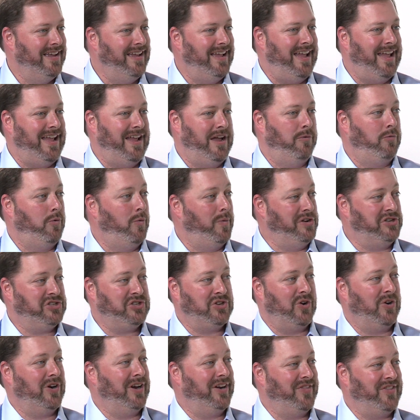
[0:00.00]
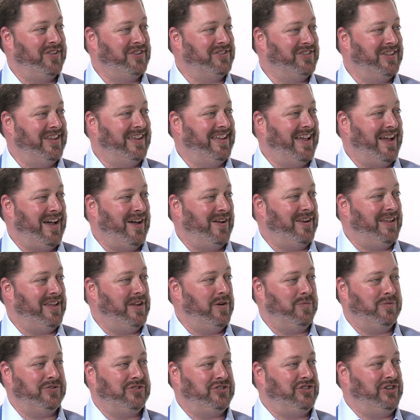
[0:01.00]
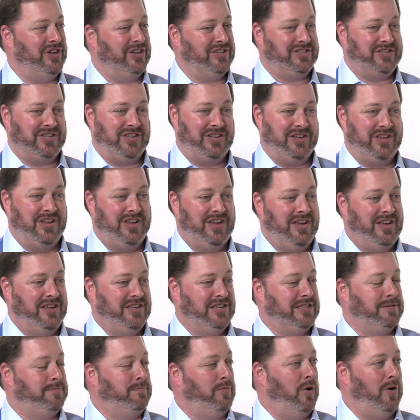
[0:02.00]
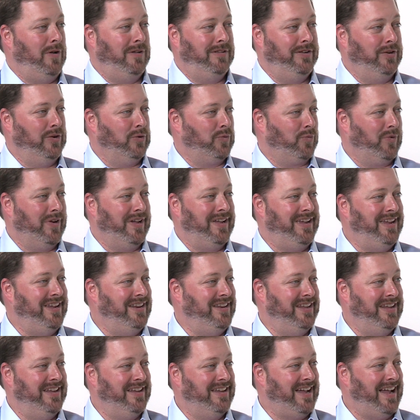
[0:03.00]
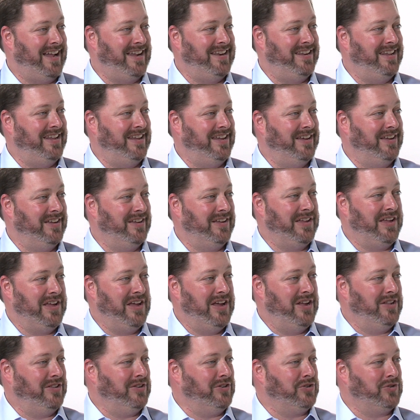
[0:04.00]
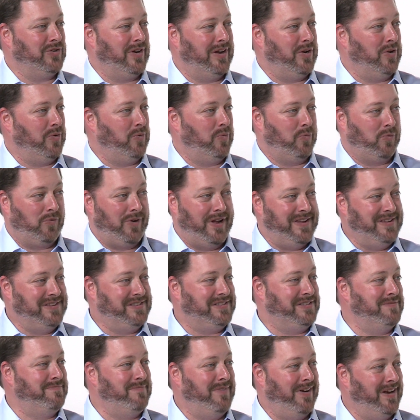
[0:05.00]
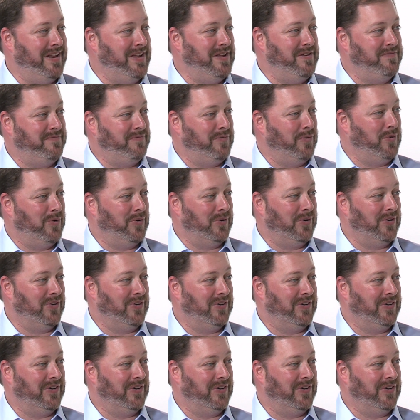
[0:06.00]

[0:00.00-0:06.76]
and when we started this thing out, it was just a small little rinky-dink idea to try to raise some money for